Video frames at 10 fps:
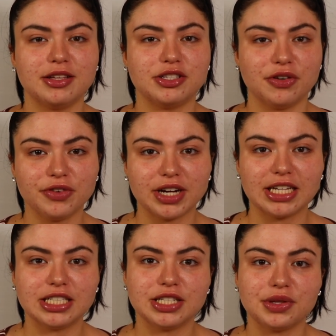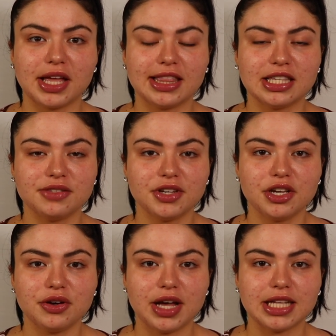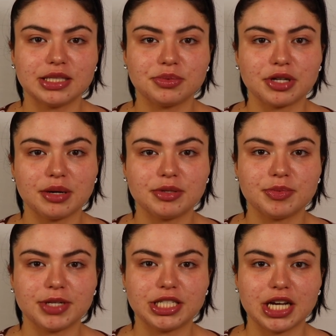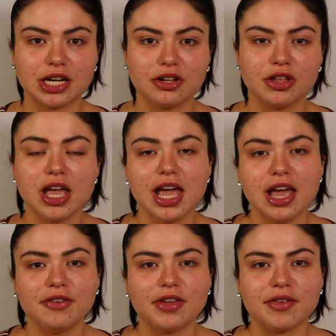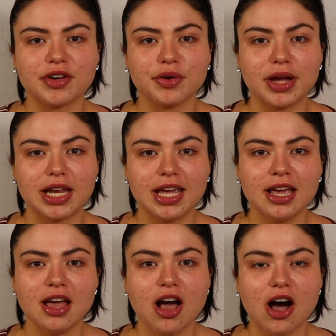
Don't forget to like this video and subscribe to my channel if you haven't already.